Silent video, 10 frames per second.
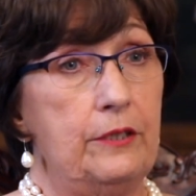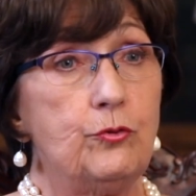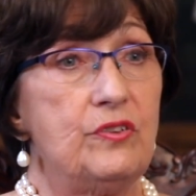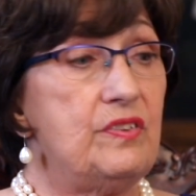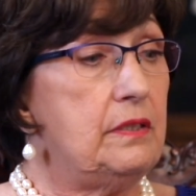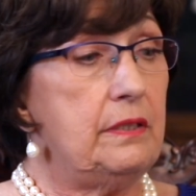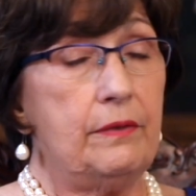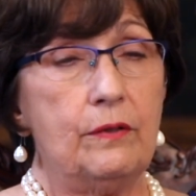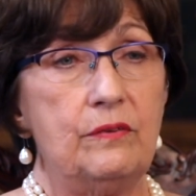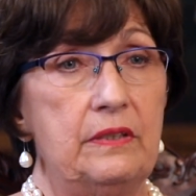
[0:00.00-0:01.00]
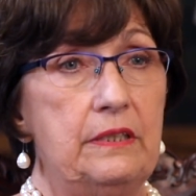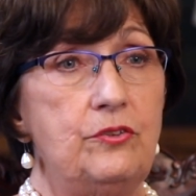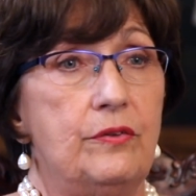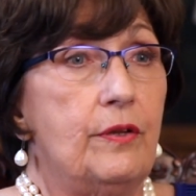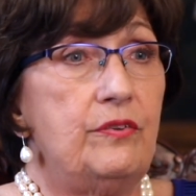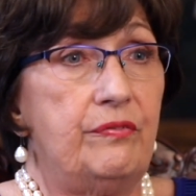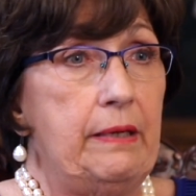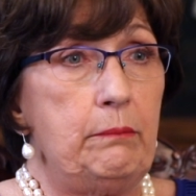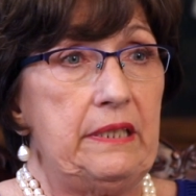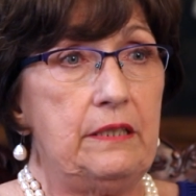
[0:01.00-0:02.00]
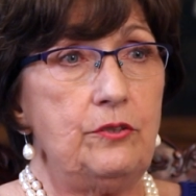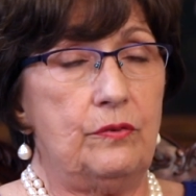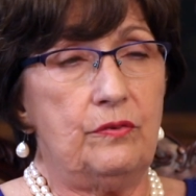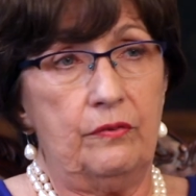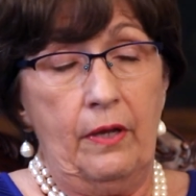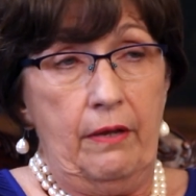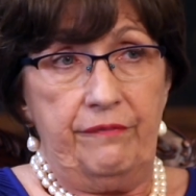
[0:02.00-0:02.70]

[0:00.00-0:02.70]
interested in those issues, those family issues.